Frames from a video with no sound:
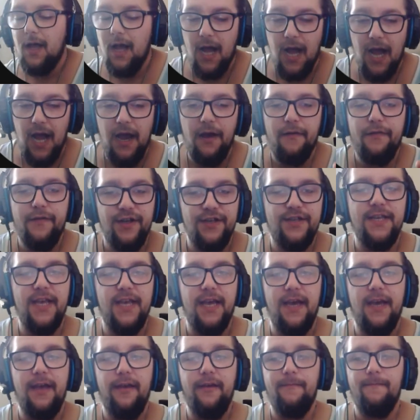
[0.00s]
Have to
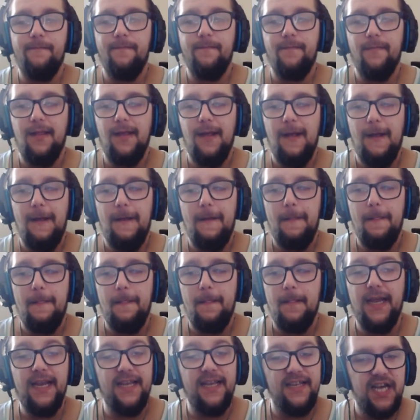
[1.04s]
say,
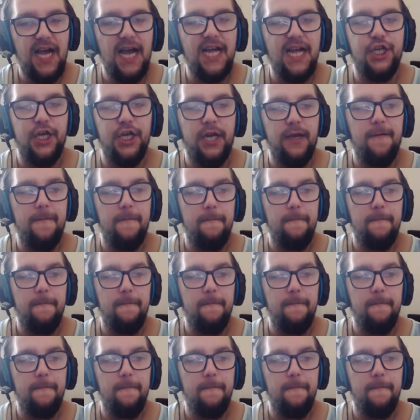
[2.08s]
it's catchy.